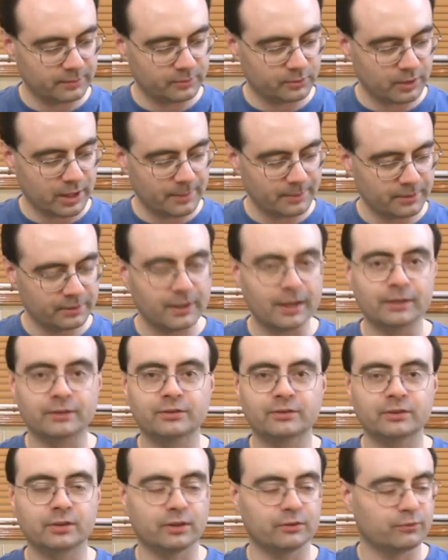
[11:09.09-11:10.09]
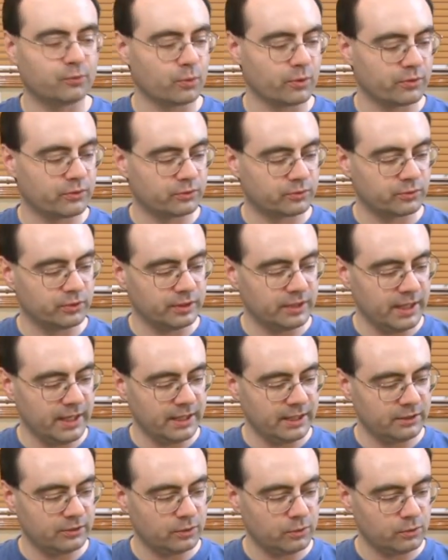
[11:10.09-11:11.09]
I'm grabbing that uh, fourth string
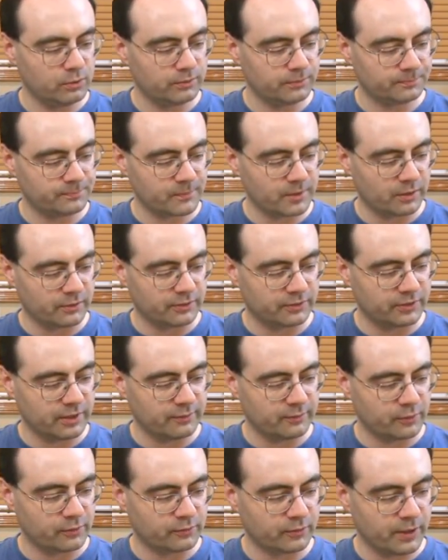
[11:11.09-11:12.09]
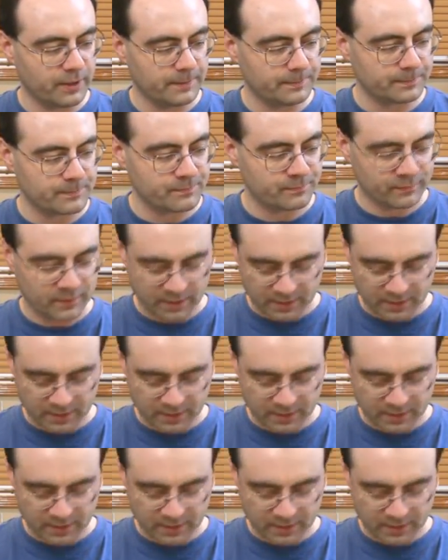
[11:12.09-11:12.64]
A note on the seventh fret.